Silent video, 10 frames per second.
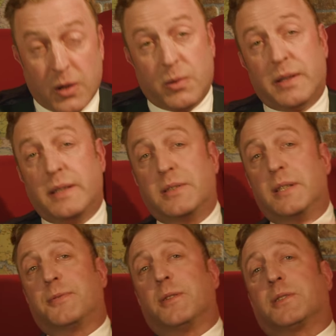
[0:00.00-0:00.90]
Well, that is
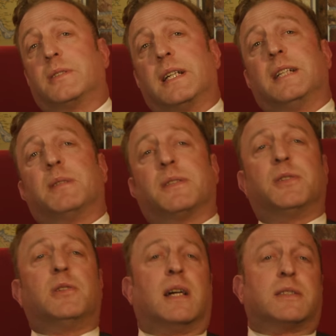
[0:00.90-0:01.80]
it for today. But if
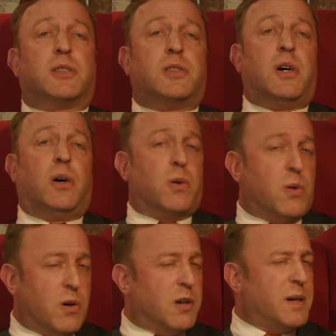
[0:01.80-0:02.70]
you'd like to
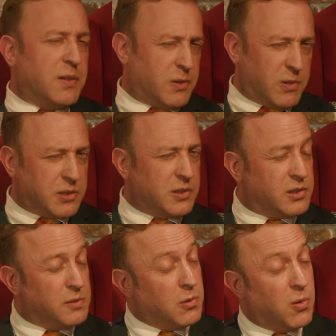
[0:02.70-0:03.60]
know about the Russian
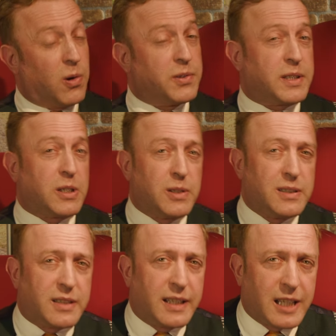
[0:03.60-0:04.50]
Civil War that
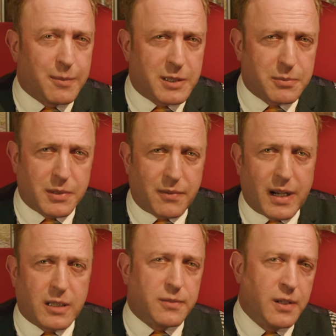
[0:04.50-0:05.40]
Kerensky kept himself
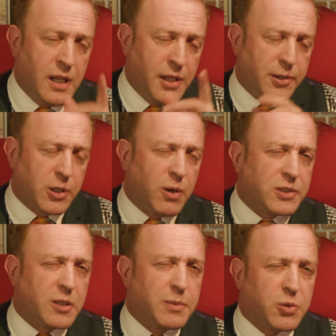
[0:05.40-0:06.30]
out of, you can
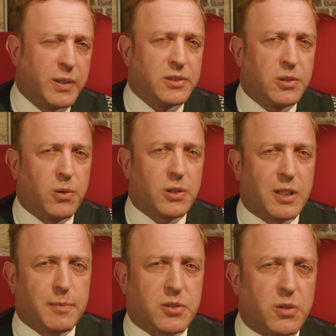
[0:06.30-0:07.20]
watch our Between Two Wars
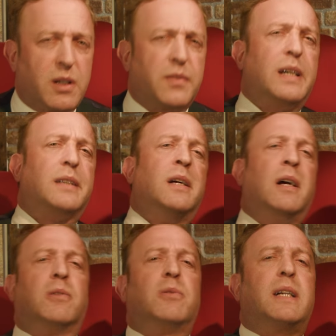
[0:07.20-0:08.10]
episode on that
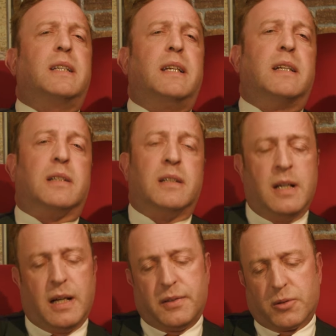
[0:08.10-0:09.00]
right here.
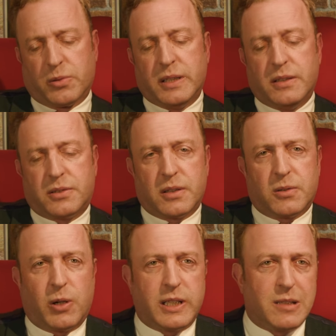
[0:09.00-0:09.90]
And the
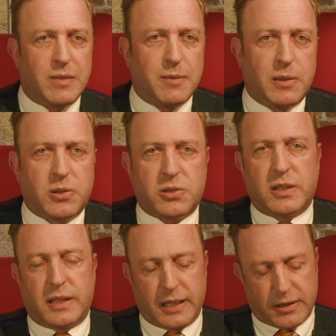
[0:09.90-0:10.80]
reason why I'm able to
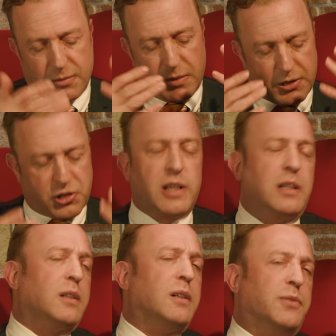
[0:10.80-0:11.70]
sit here in my
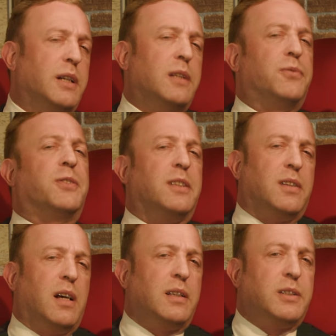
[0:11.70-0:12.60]
chair of infinite
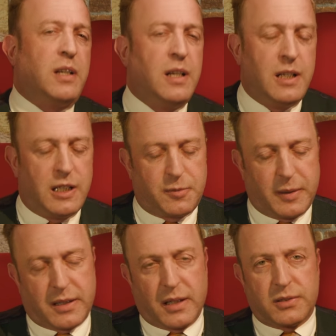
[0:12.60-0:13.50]
knowledge is
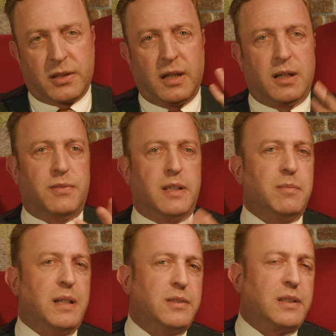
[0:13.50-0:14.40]
because of the
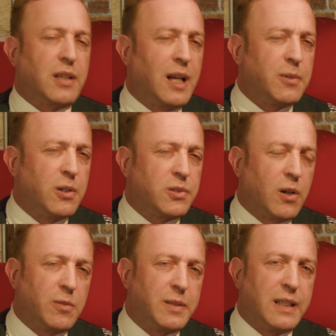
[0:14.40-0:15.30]
amazing TimeGhost
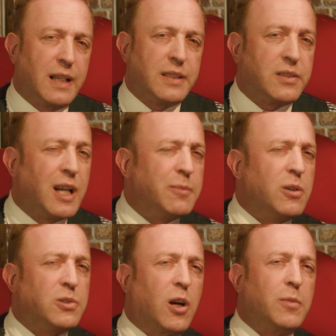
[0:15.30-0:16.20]
Army and the
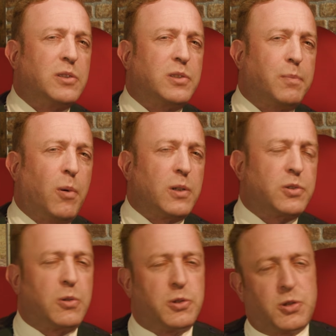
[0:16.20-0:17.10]
TimeGhost Army support.
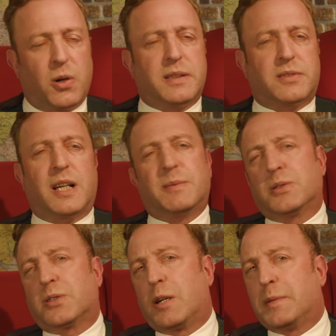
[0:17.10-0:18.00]
So join the
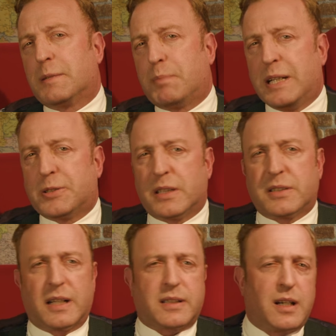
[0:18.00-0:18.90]
TimeGhost Army at
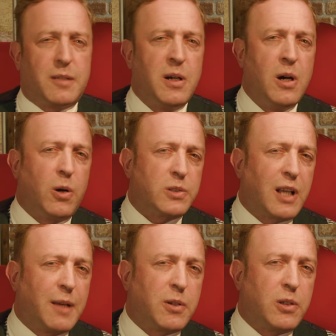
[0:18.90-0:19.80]
patreon.com or
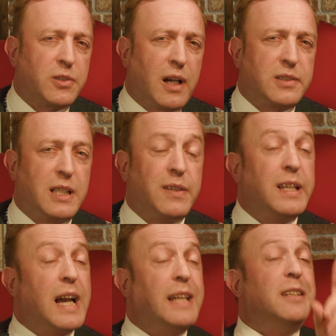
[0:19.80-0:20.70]

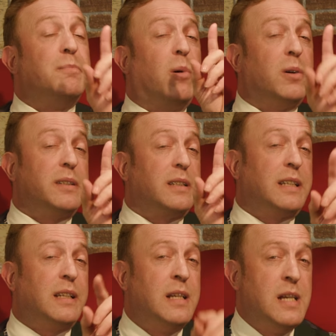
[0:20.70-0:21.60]
timeghost.tv. And
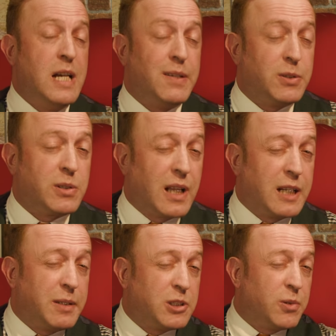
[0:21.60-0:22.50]
importantly, if you would
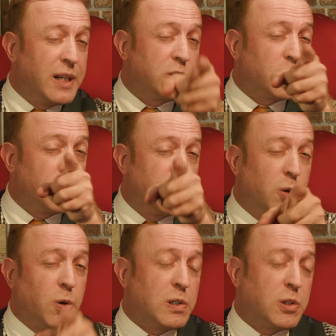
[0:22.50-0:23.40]
like me to answer
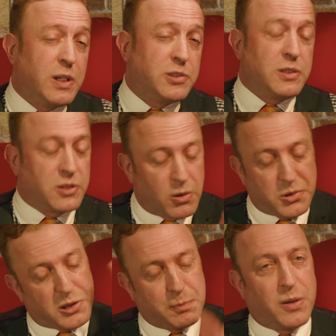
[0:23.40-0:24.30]
your question,
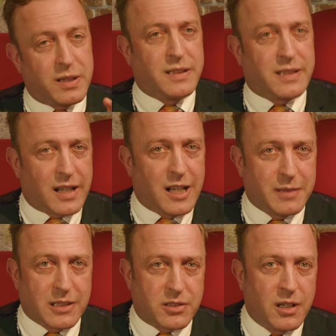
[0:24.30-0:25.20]
don't just put it in the
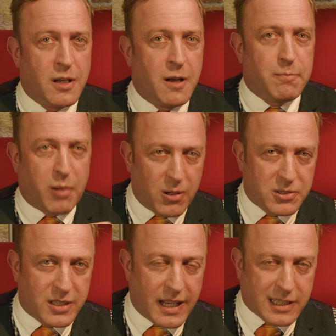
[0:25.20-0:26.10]
comments.
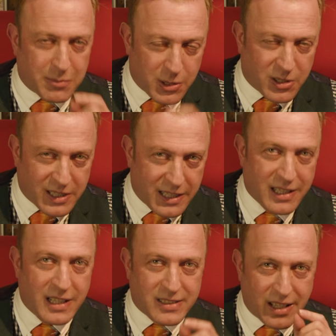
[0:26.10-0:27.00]
Post it at
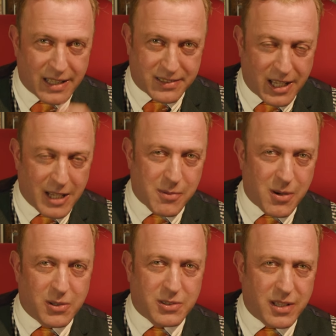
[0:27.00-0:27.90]

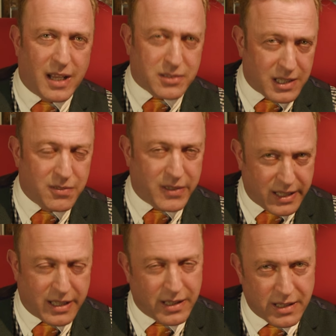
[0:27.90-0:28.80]

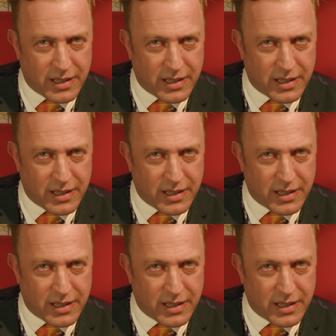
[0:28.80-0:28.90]
community.timeghost.tv.